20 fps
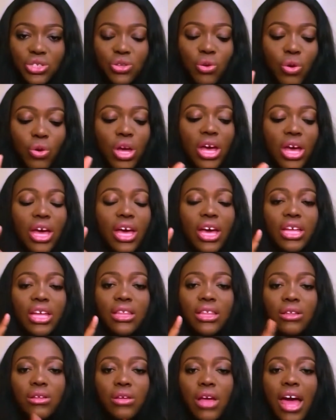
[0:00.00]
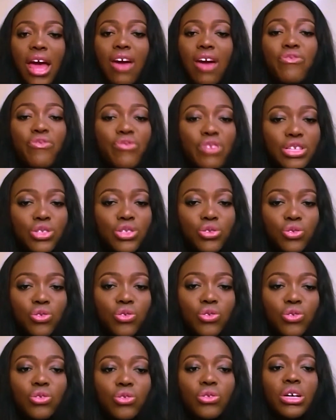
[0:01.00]
So every
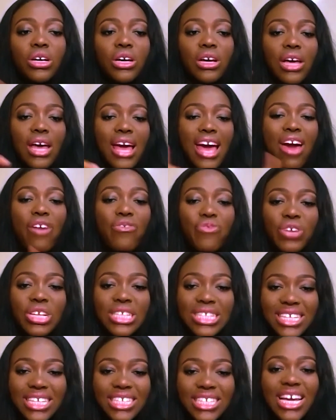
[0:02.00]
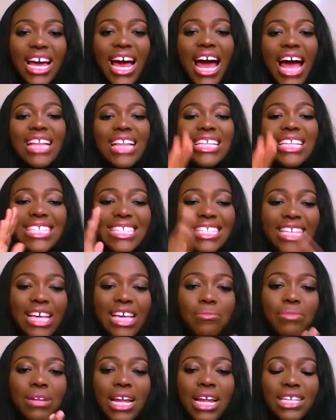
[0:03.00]
school, every teacher had the
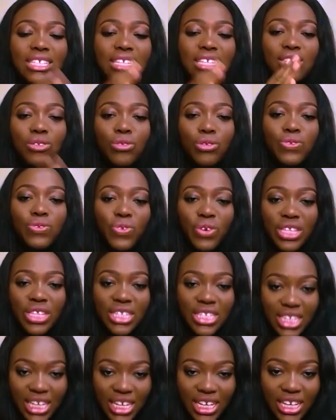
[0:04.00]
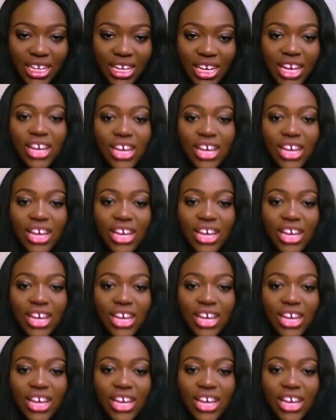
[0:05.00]
same lesson notes for the day.